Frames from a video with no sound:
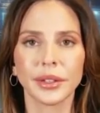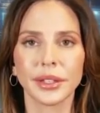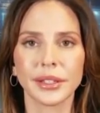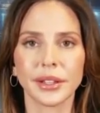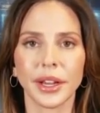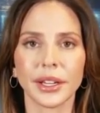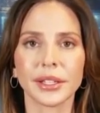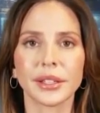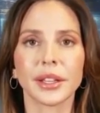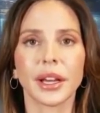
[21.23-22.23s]
This guide
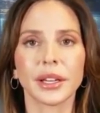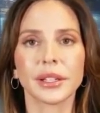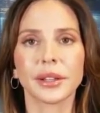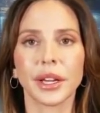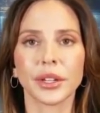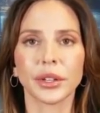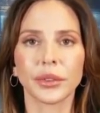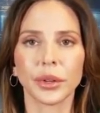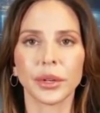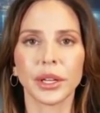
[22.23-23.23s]
is designed especially
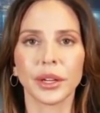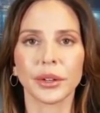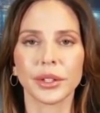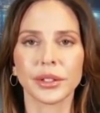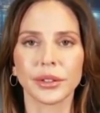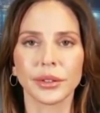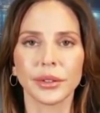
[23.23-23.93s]
for beginners.